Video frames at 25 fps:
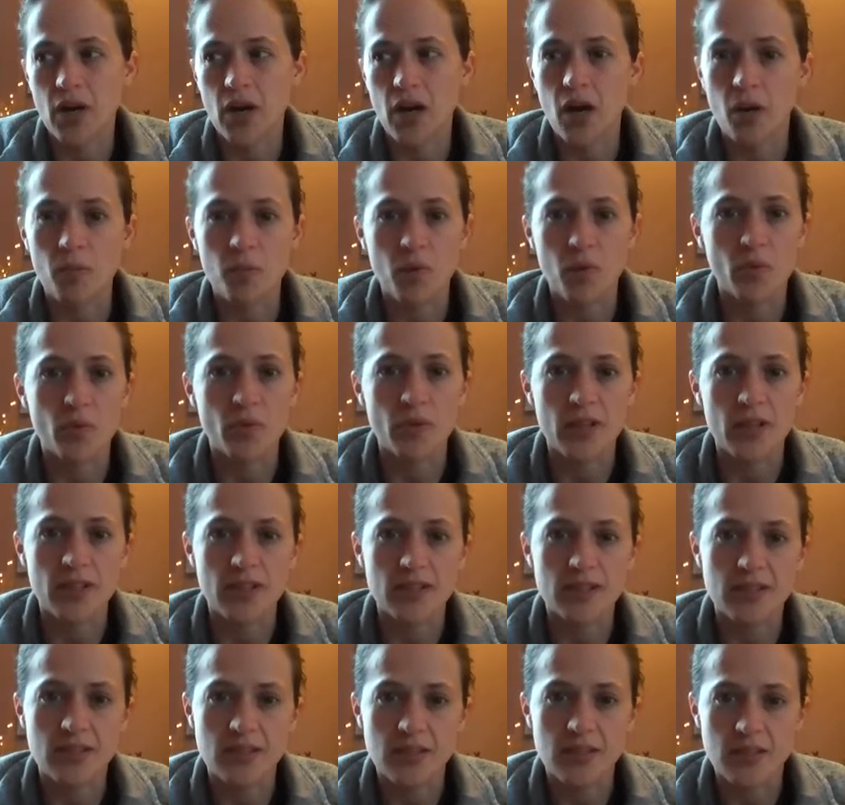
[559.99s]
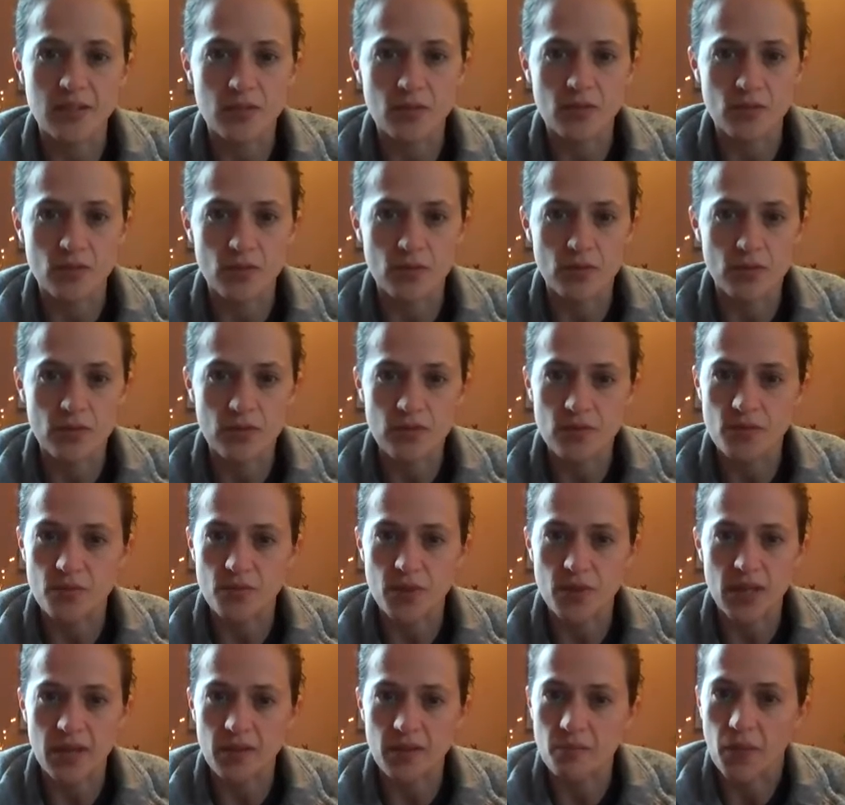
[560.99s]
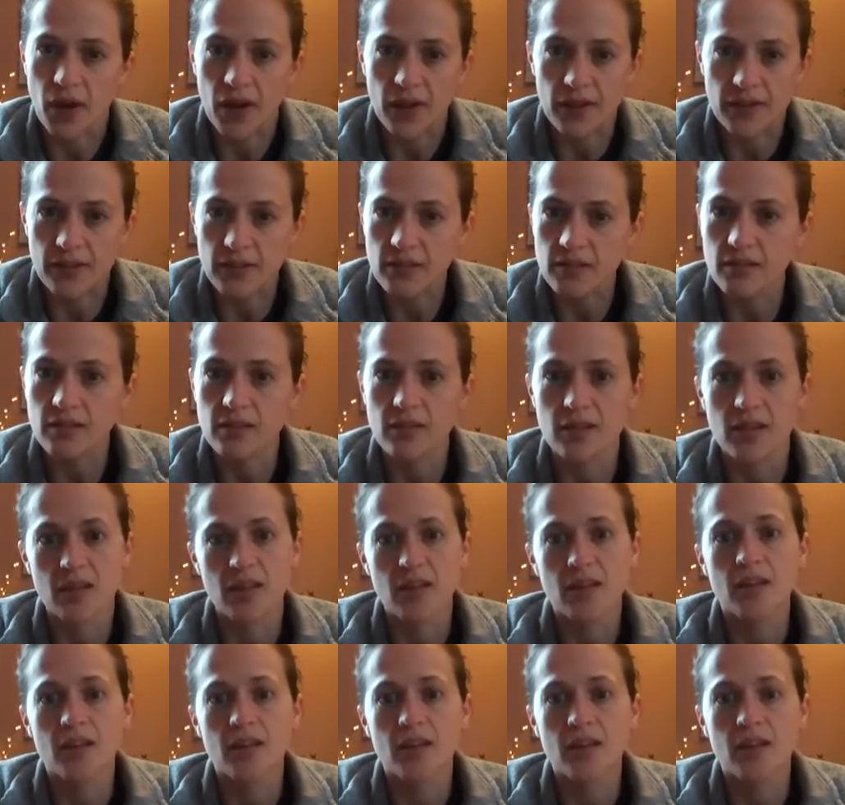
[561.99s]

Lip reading: a couple of weeks to 3 months.